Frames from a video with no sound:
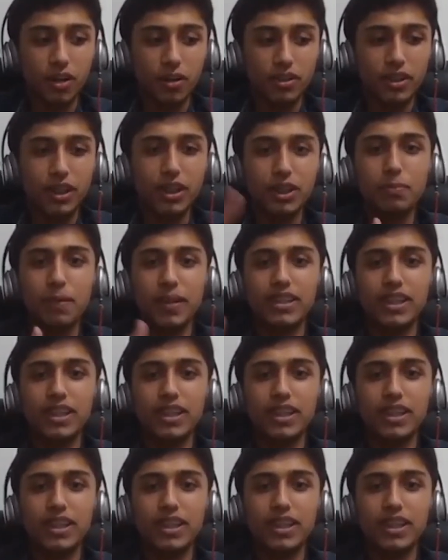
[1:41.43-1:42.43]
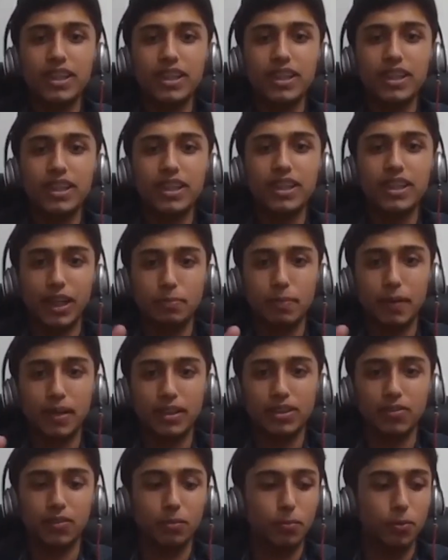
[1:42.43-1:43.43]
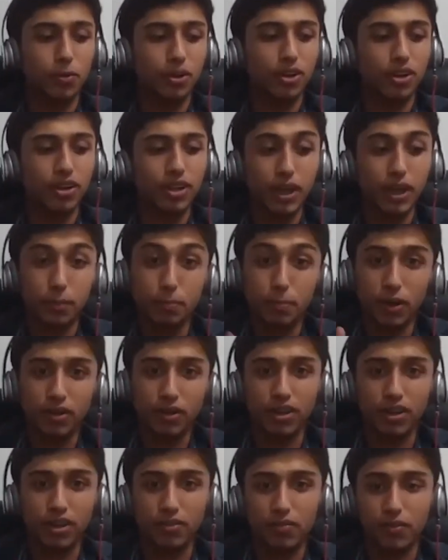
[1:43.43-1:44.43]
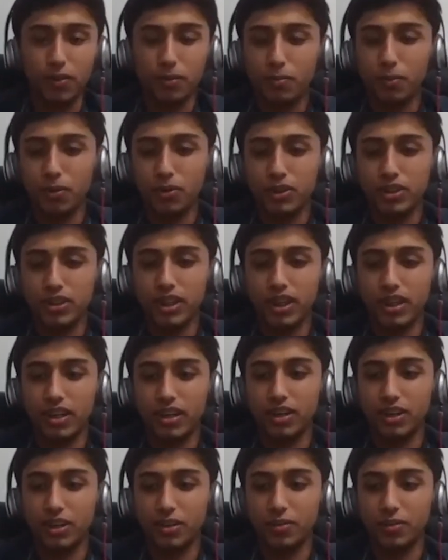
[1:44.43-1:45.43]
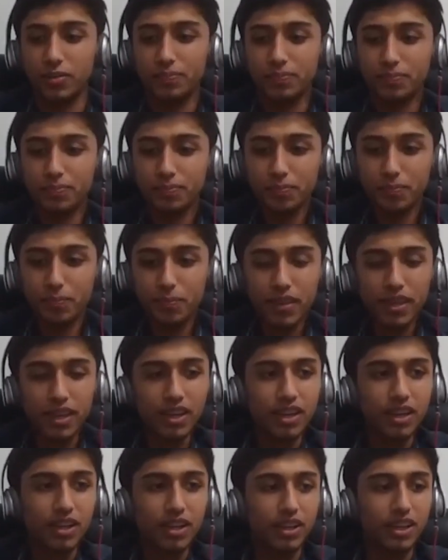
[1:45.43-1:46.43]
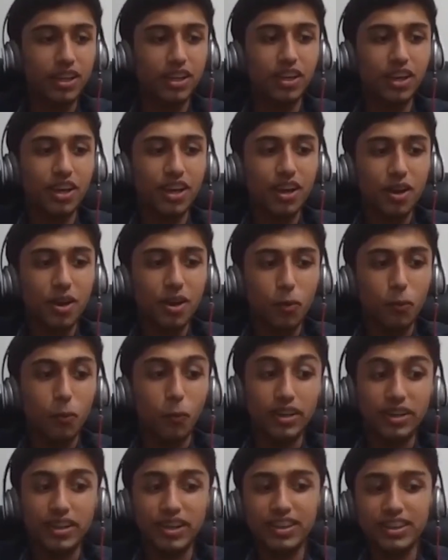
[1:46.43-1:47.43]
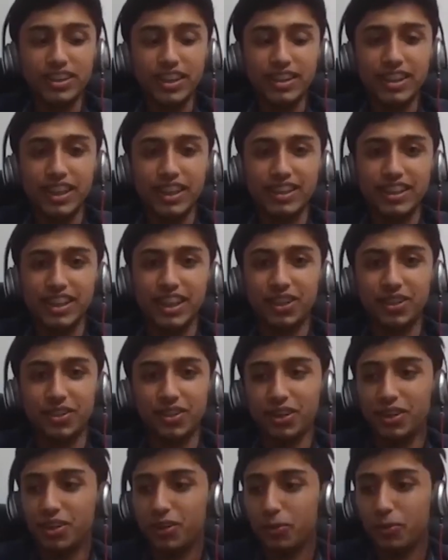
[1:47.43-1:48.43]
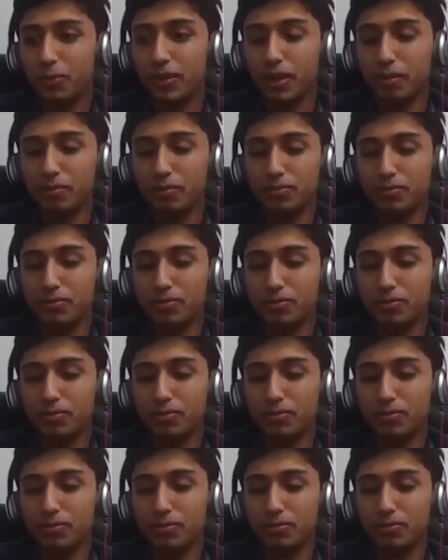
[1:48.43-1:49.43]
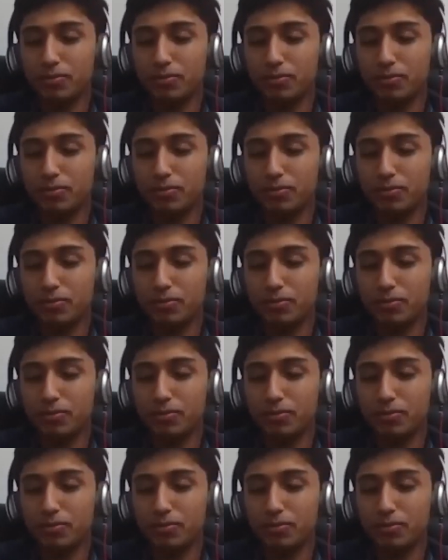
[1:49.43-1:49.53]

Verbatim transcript: teach myself different aspects of the board, learning about the different boards and the wondrous things, I'd say, that you can do with them. So